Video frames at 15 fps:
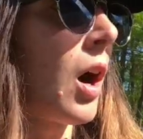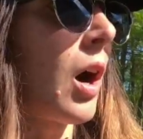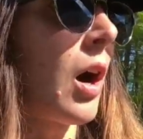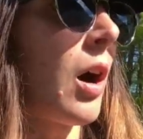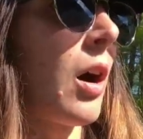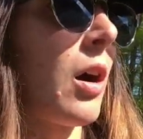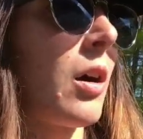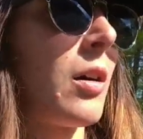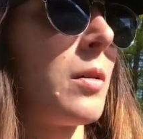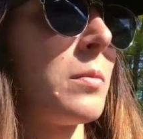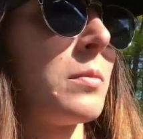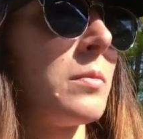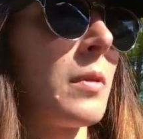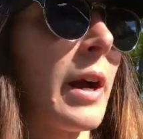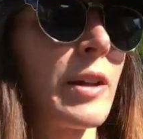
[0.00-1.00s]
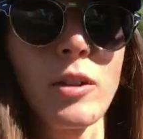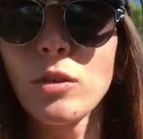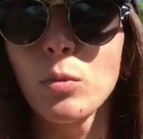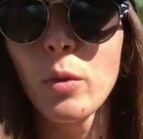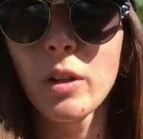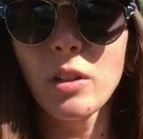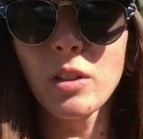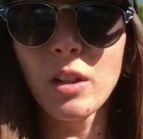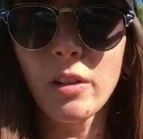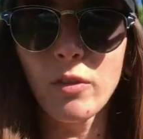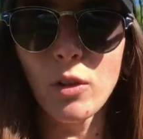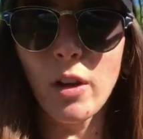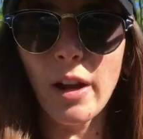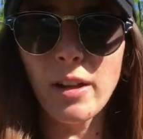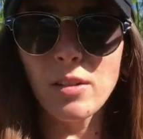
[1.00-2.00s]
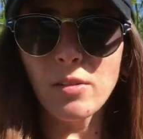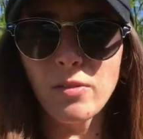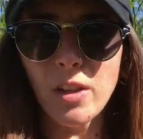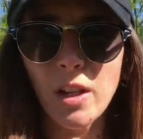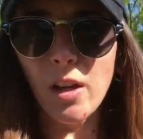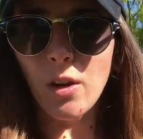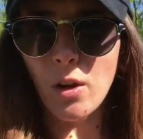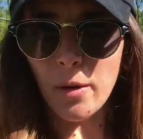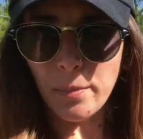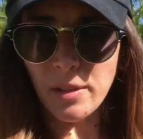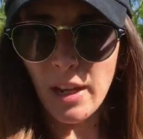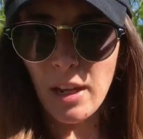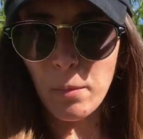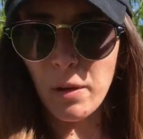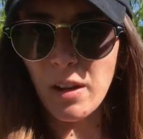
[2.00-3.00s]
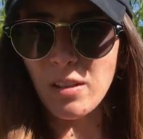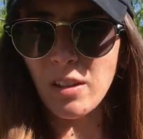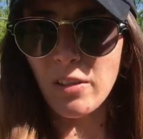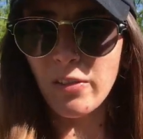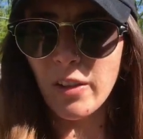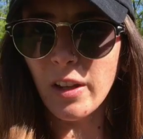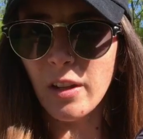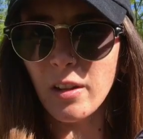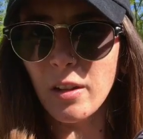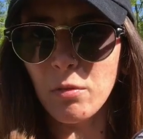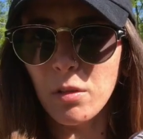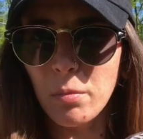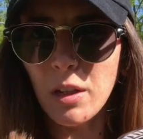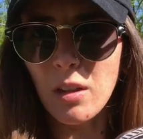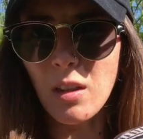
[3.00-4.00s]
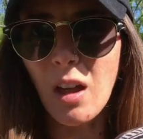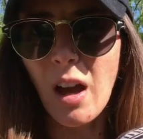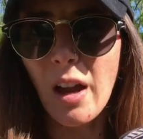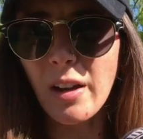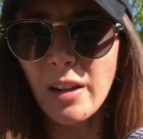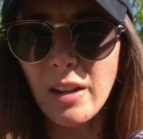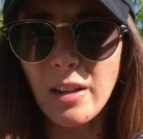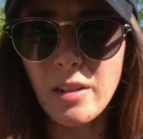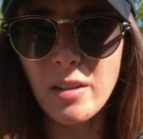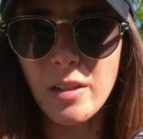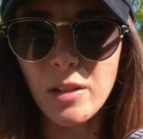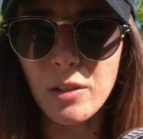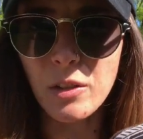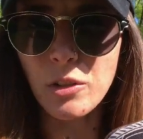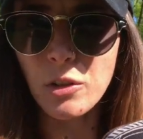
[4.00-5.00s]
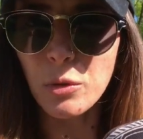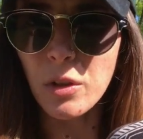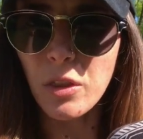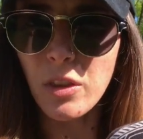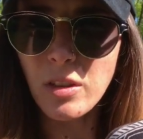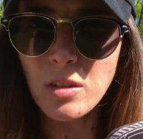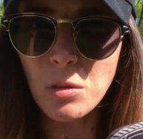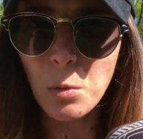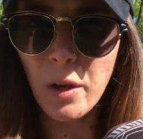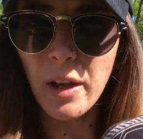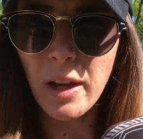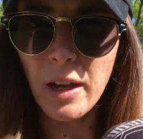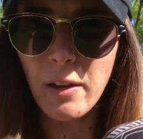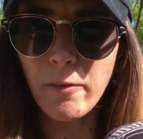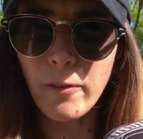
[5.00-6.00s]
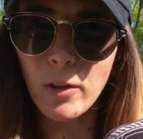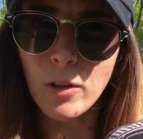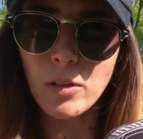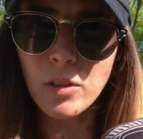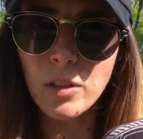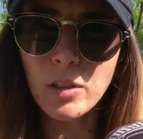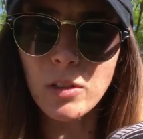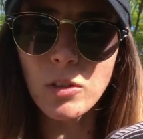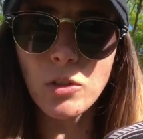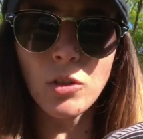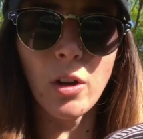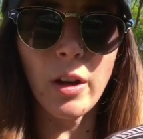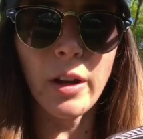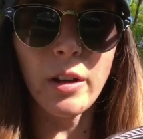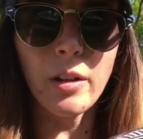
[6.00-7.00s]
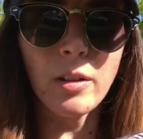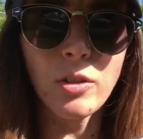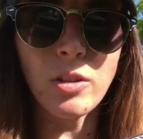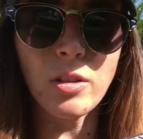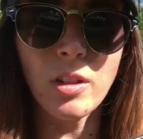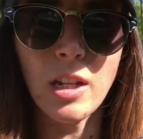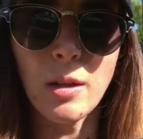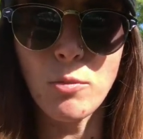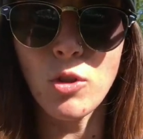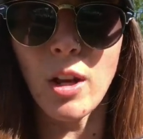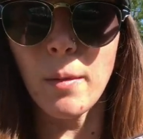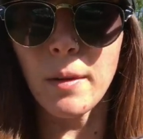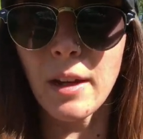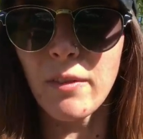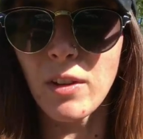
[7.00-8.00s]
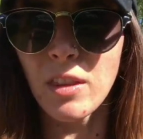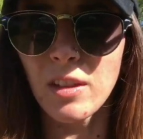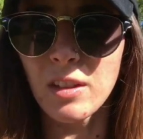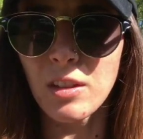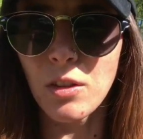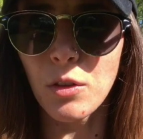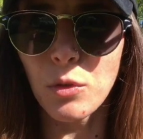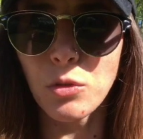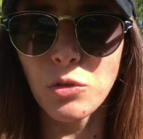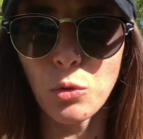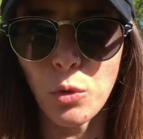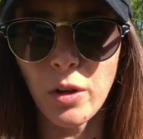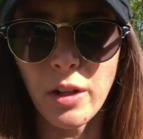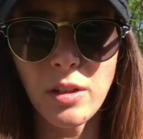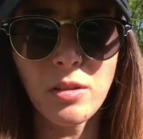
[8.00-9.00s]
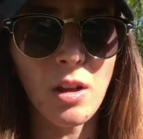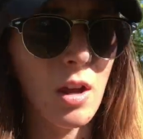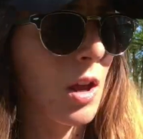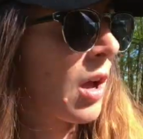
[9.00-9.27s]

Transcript: I just wanted to give you guys a video update because I figured it would be a lot easier to do it this way versus try to just keep jamming everything into those stories.